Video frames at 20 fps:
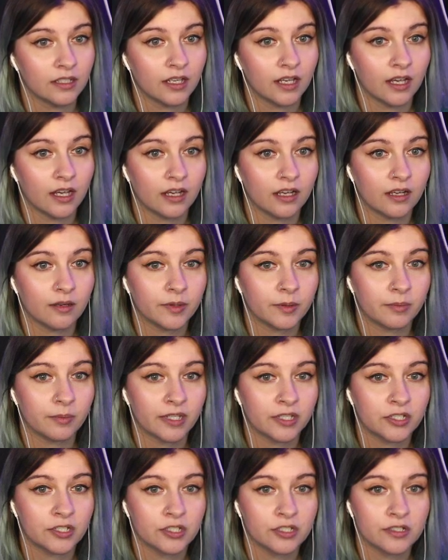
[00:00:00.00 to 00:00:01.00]
The
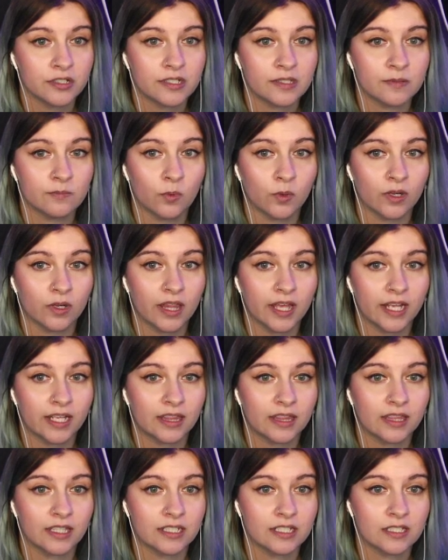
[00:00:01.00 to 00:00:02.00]
picture is more like
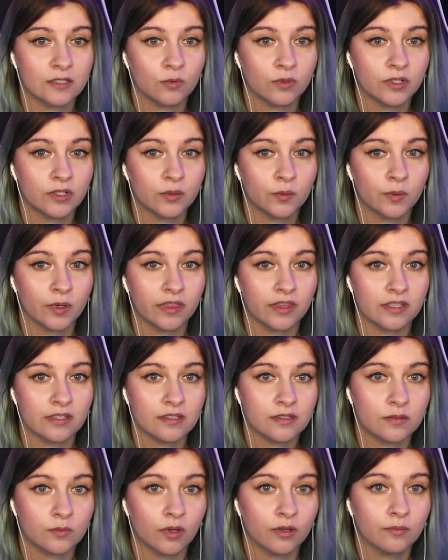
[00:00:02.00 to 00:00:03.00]
this one or
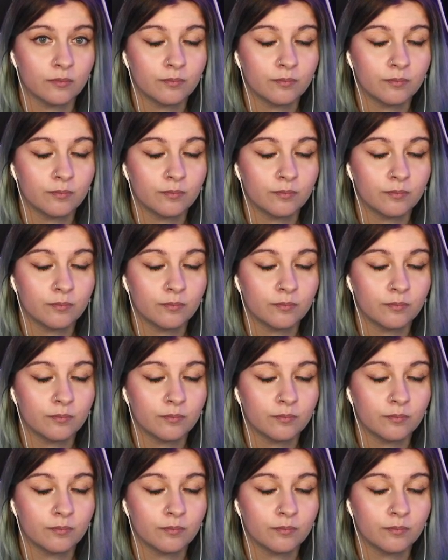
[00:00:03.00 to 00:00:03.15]
this one.